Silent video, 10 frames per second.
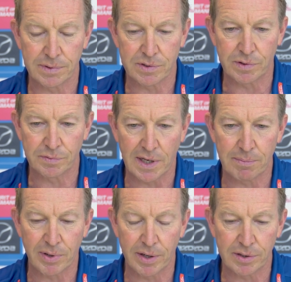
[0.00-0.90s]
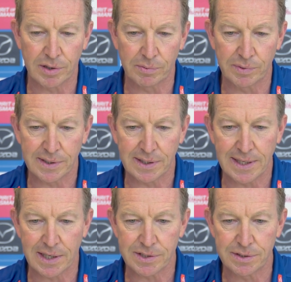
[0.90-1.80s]
12-day protocol with a
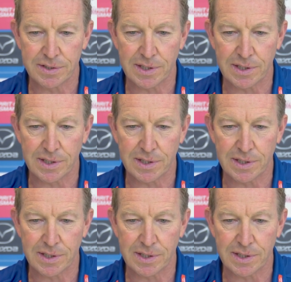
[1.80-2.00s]
concussion.